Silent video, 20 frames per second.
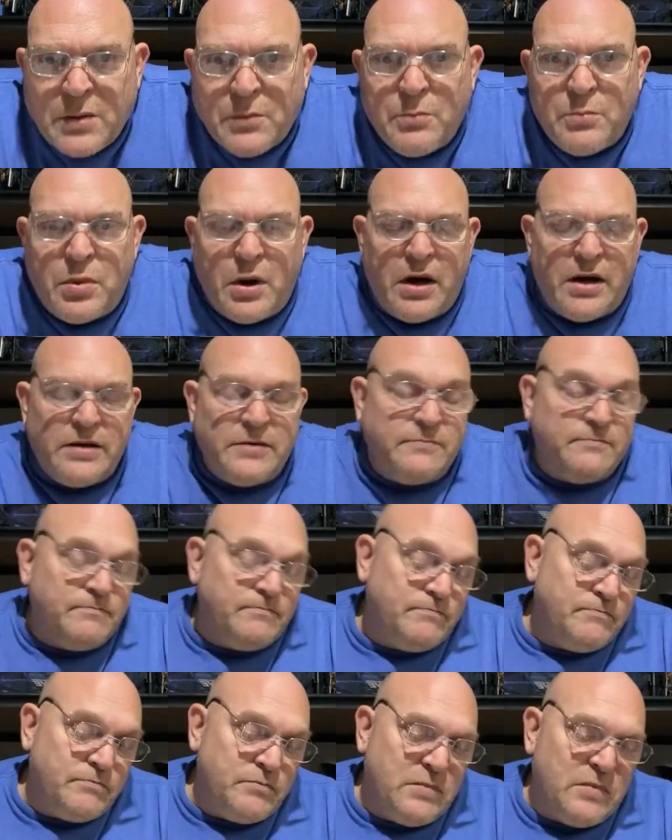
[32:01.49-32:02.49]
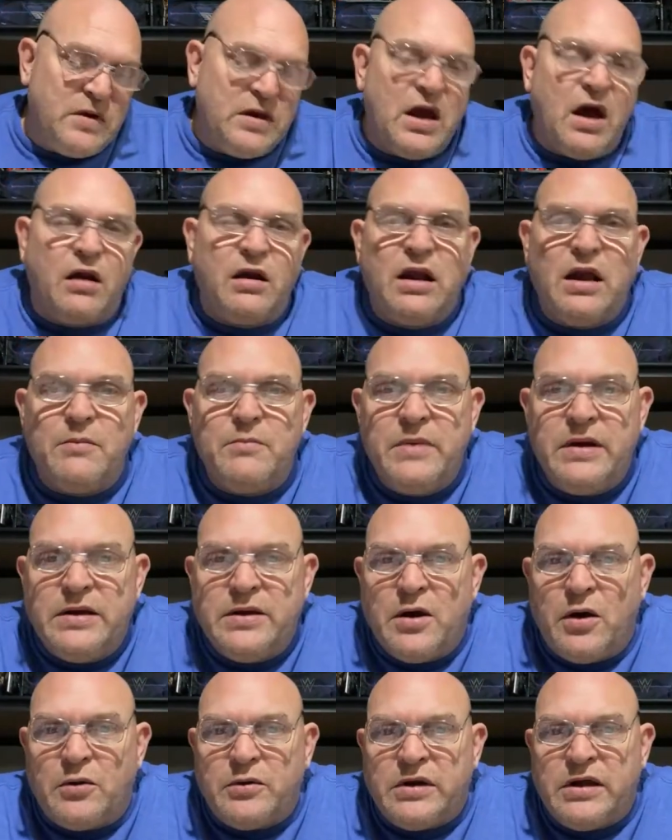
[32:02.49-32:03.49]
But y'all let me
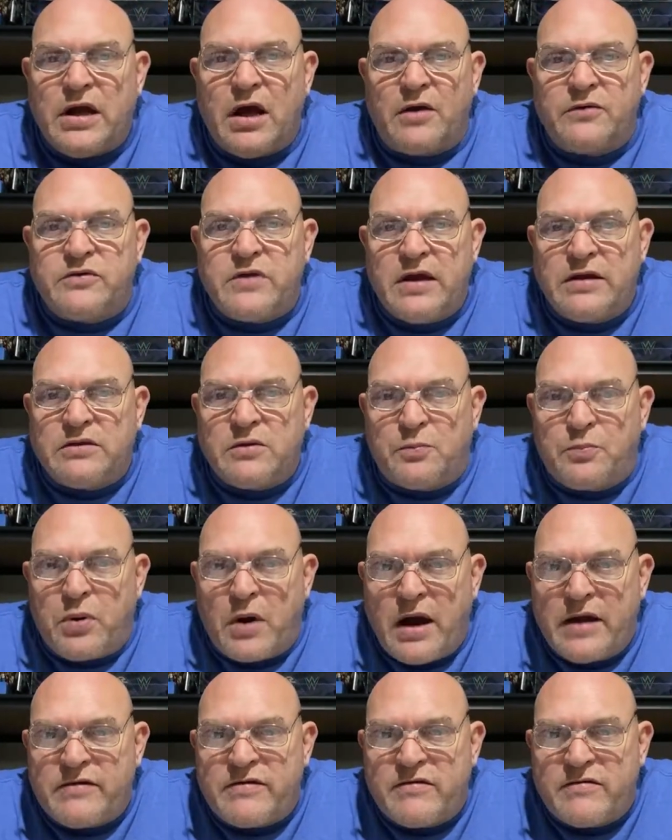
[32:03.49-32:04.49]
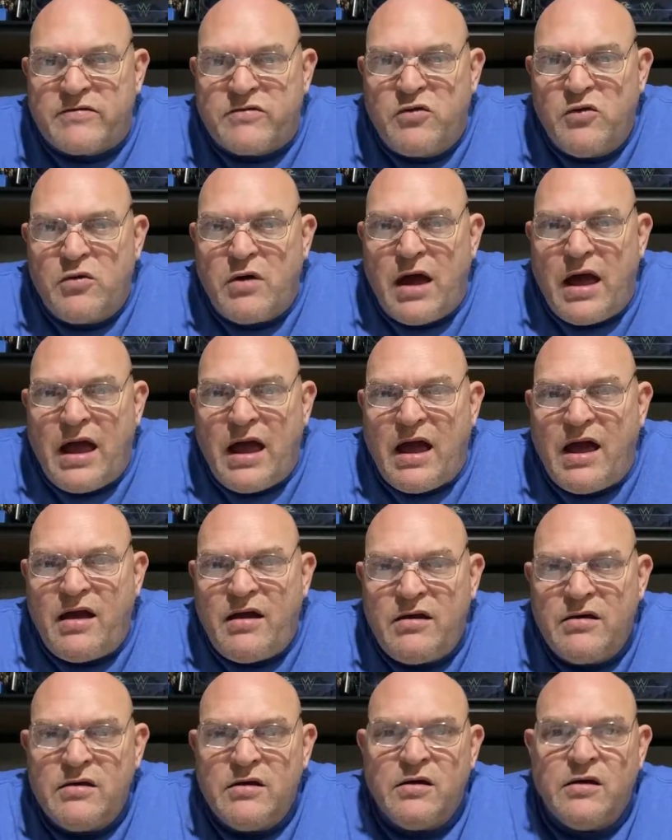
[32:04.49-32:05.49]
know. Do y'all think the price is too high
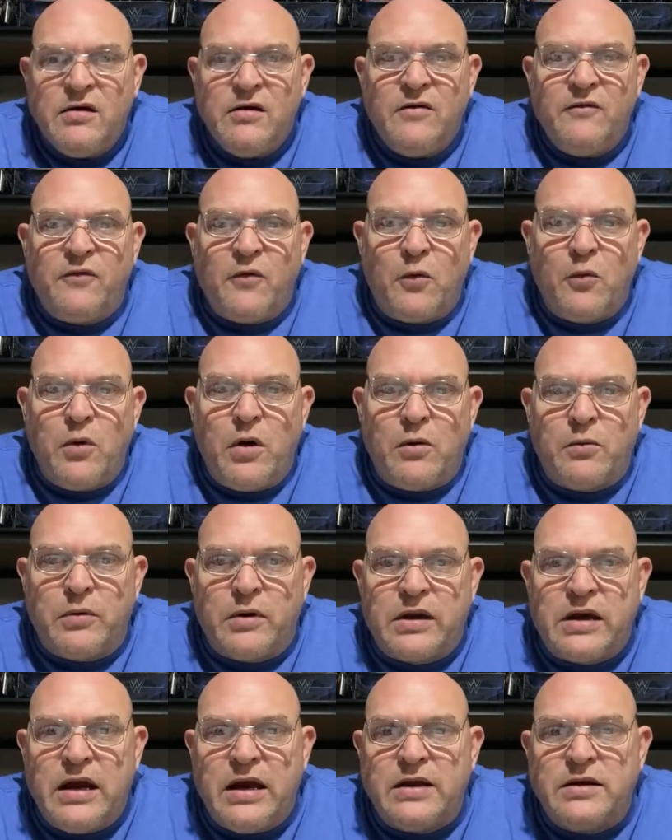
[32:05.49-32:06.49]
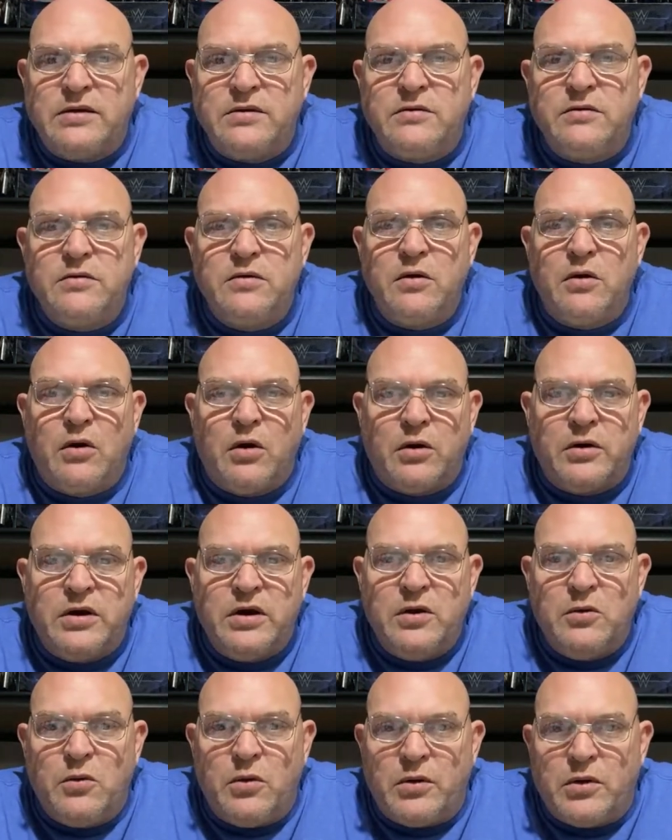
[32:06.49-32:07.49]
for what we're getting? Or do
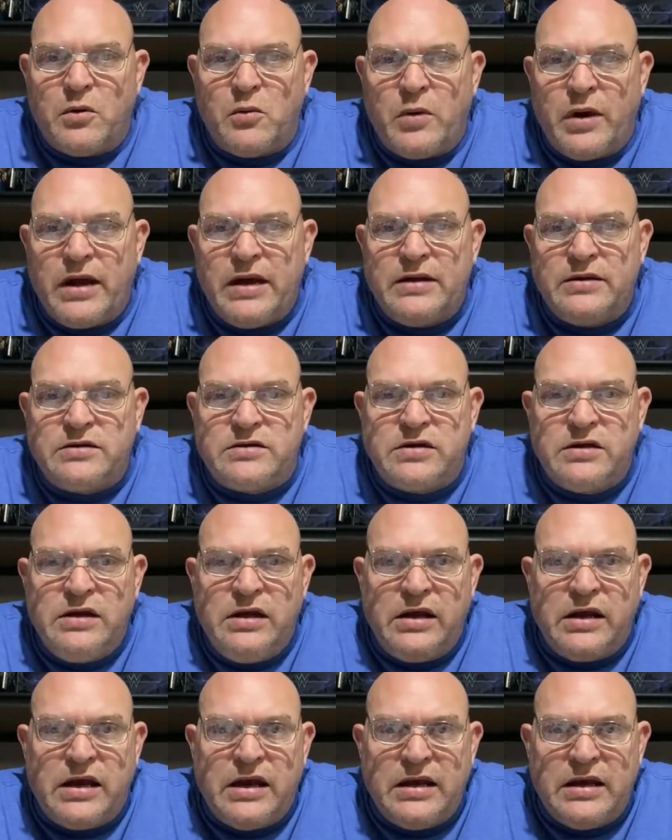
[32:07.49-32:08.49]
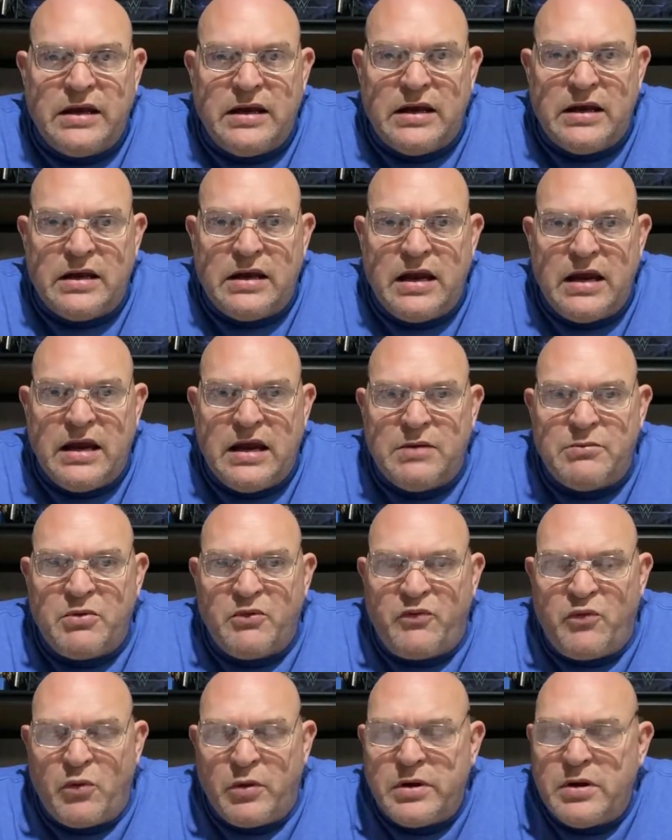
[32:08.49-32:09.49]
you want to wait till you get it in hand
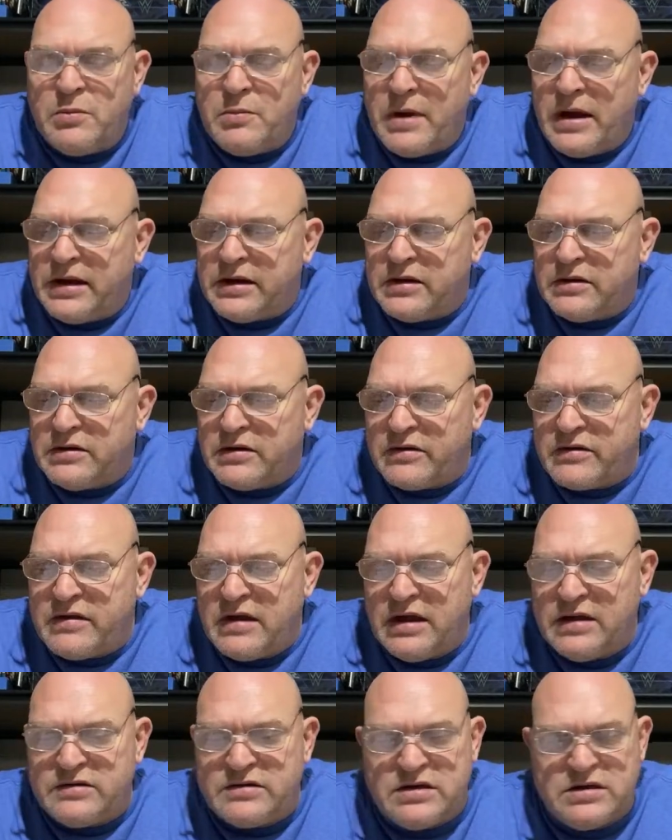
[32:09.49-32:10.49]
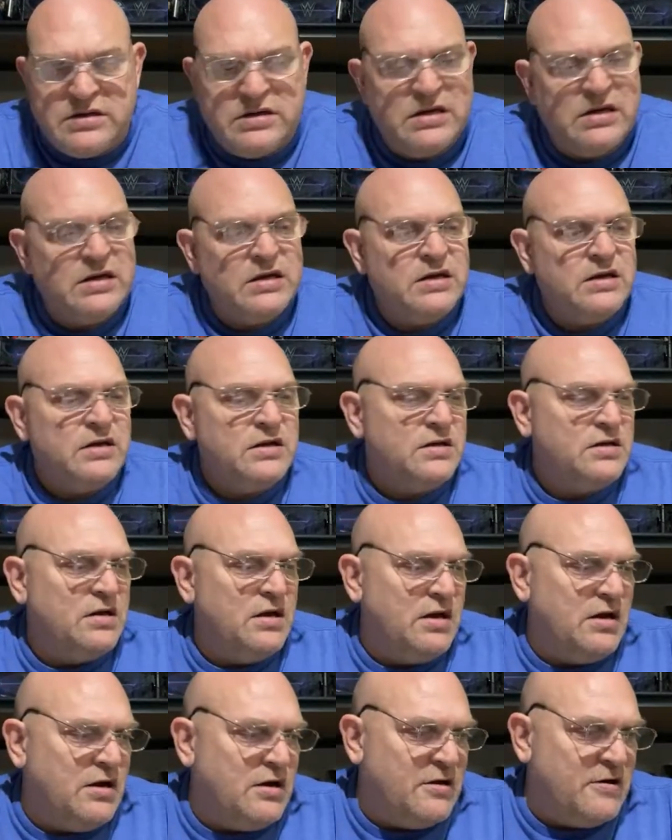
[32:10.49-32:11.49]
before you make your decision?
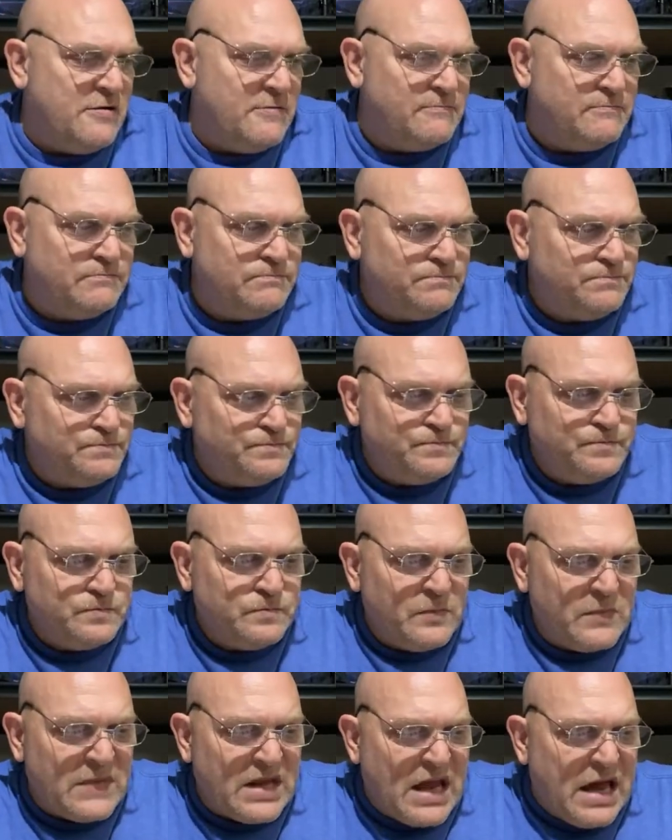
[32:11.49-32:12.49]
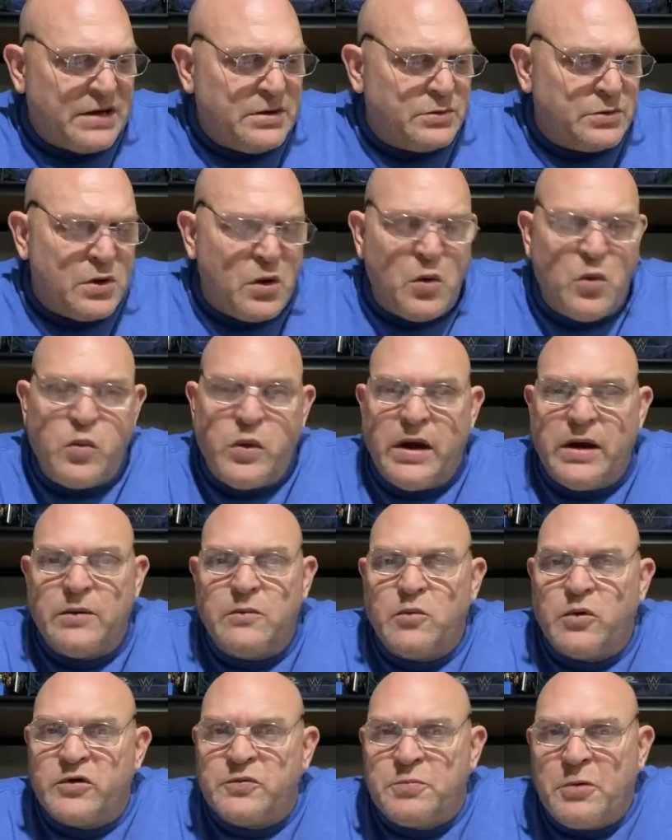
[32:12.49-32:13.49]
I don't know when
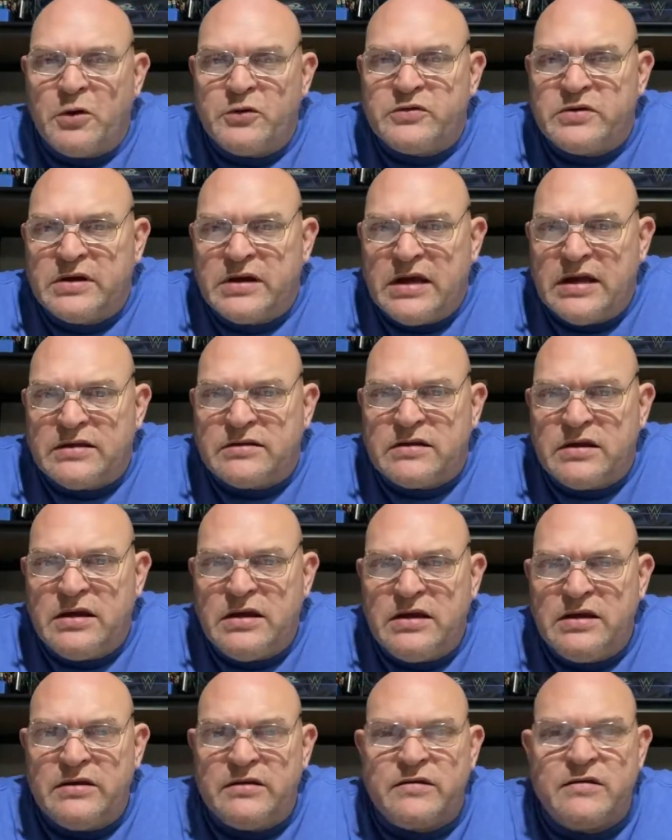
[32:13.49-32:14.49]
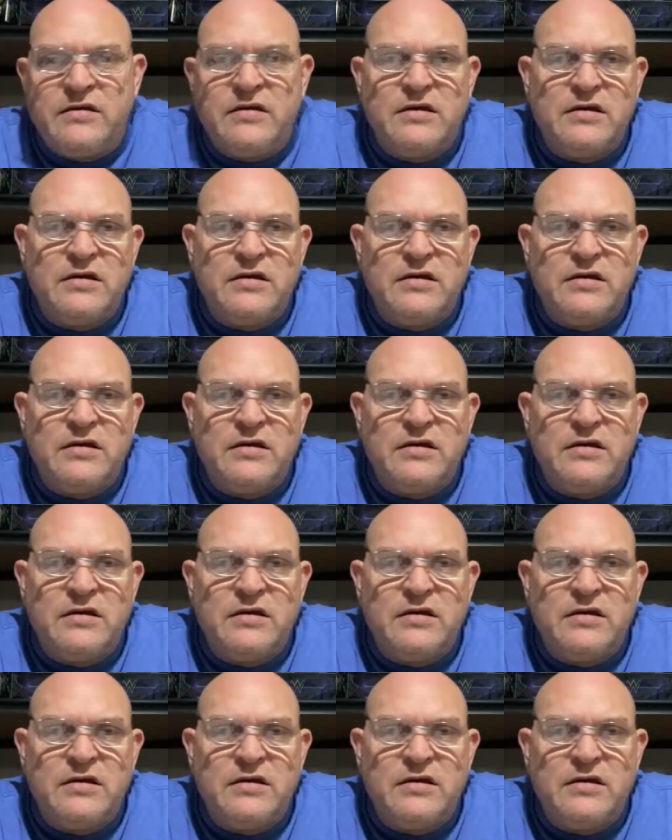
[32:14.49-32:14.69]
we're supposed to get these.